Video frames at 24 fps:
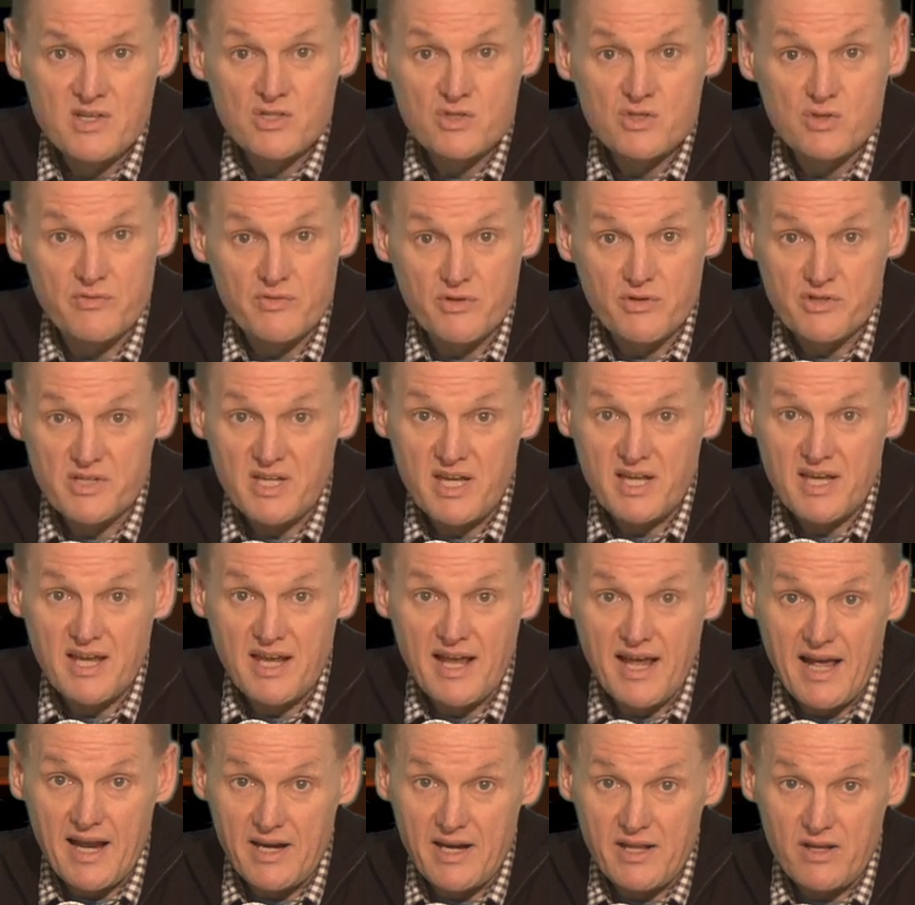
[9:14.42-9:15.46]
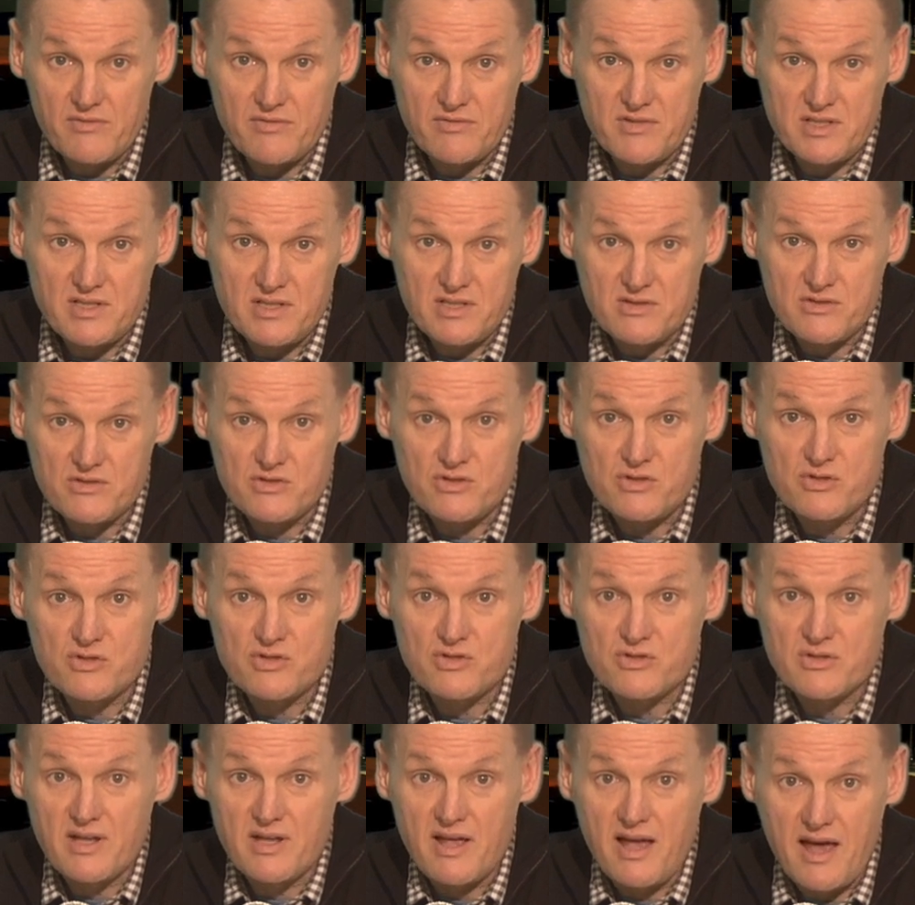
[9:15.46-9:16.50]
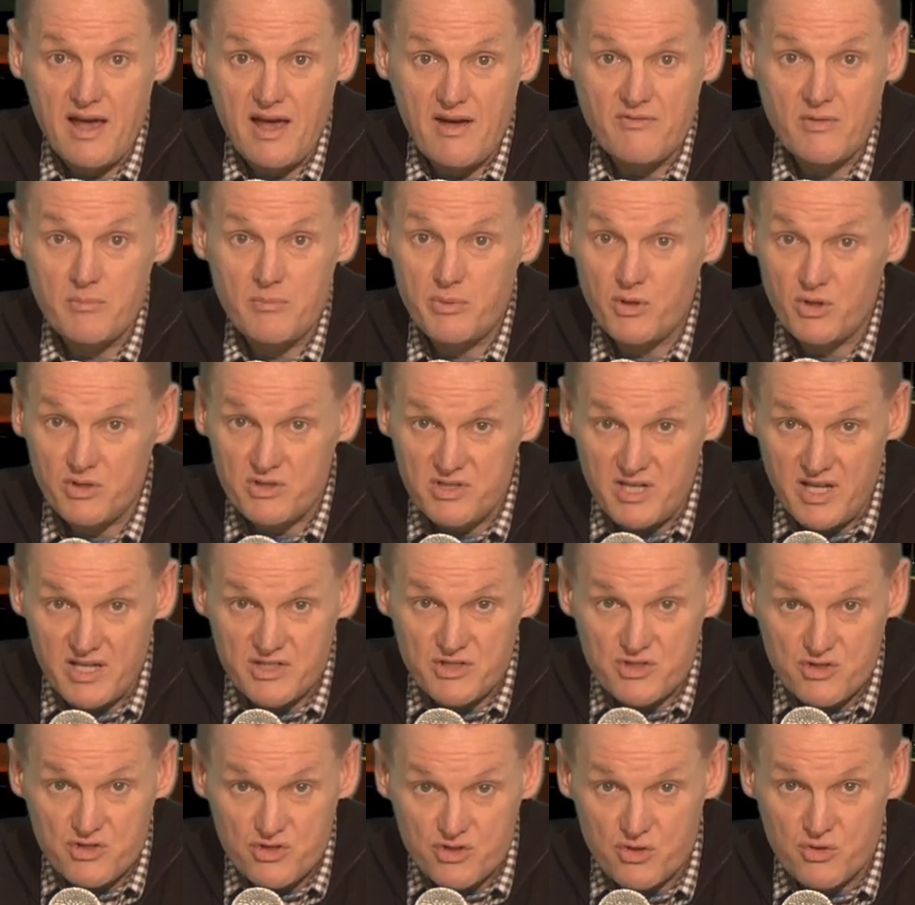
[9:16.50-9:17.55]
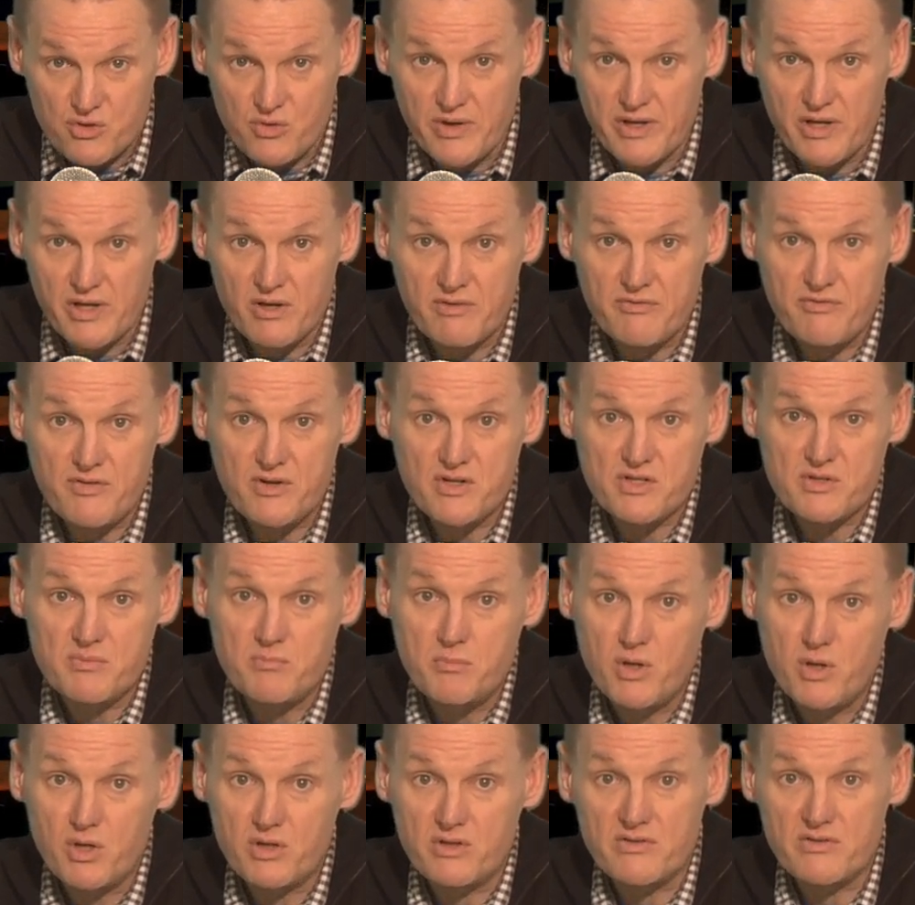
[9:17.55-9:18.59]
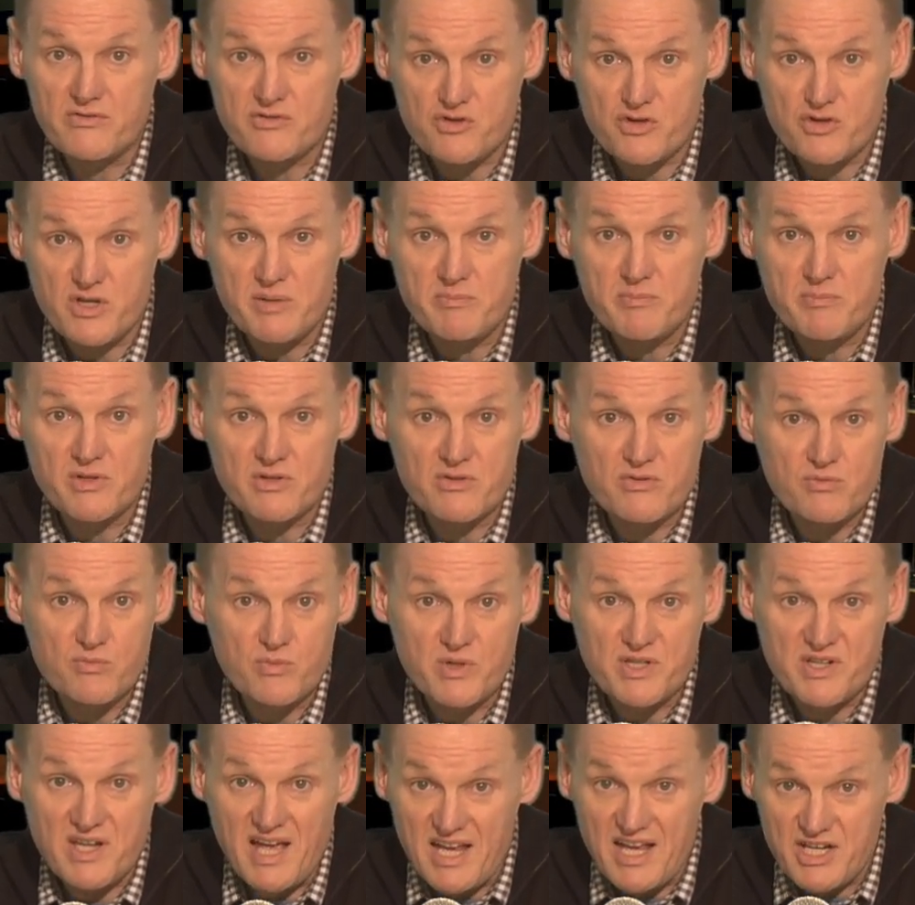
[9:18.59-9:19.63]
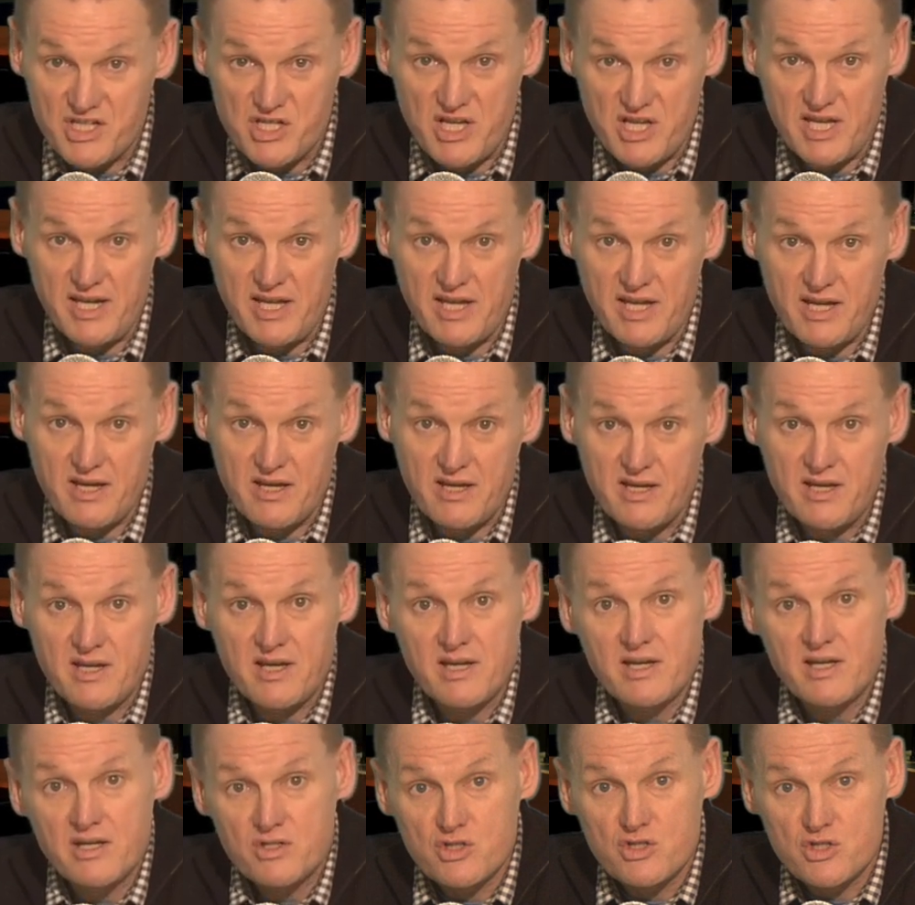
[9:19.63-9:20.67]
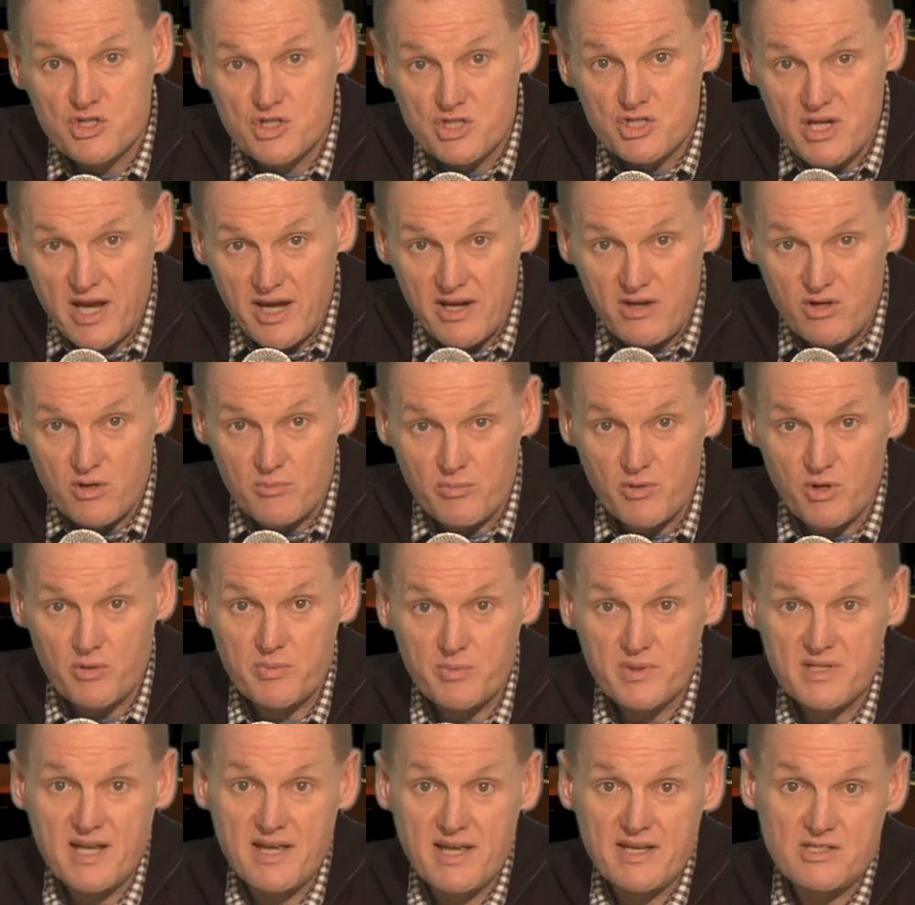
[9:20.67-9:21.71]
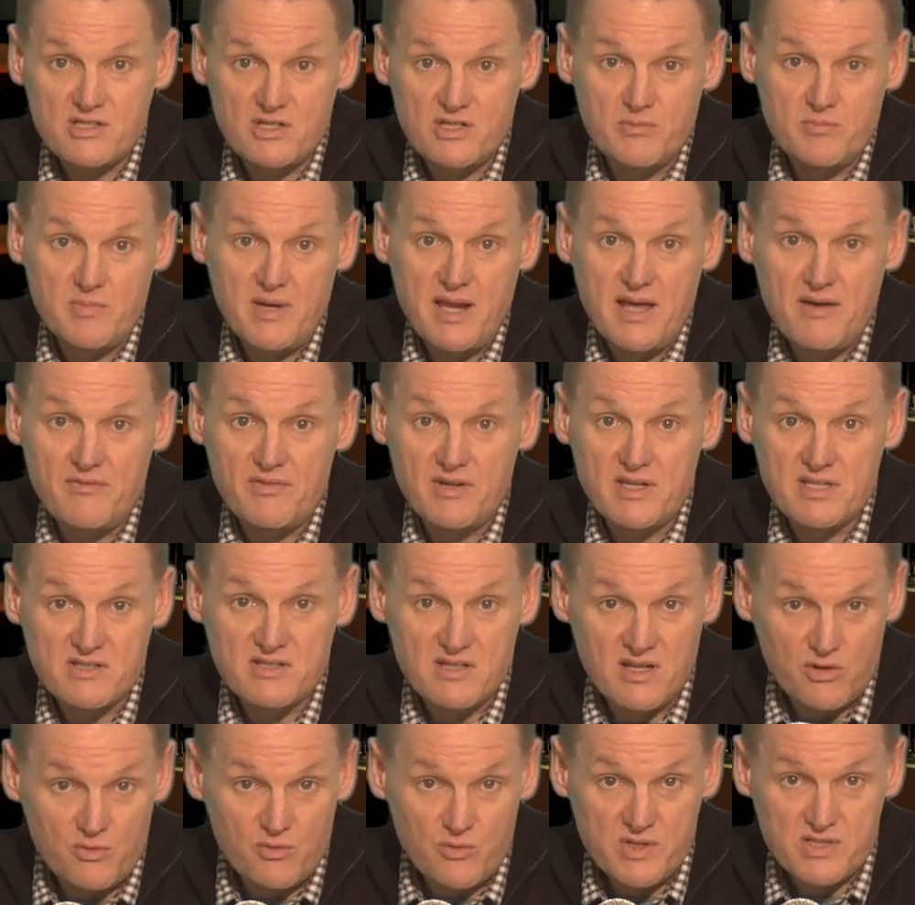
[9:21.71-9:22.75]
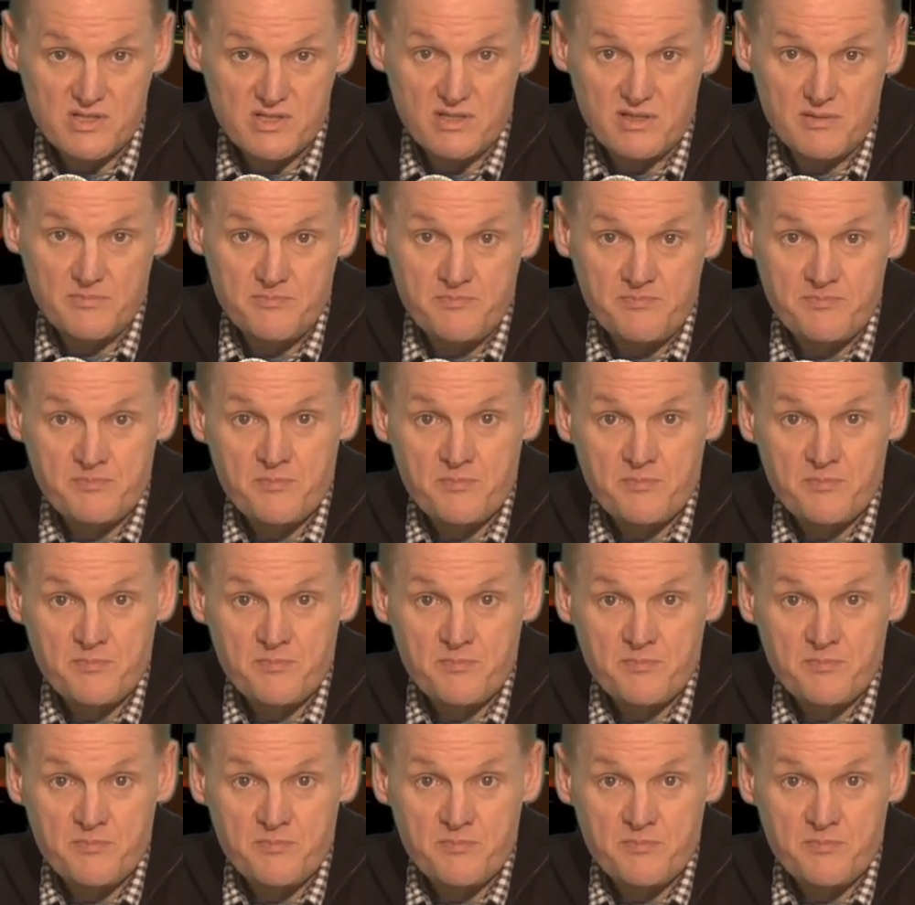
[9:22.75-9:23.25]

So if you're taking any of these, you should have a blood test during your first month of treatment with Angeliq to check your blood potassium level has not risen,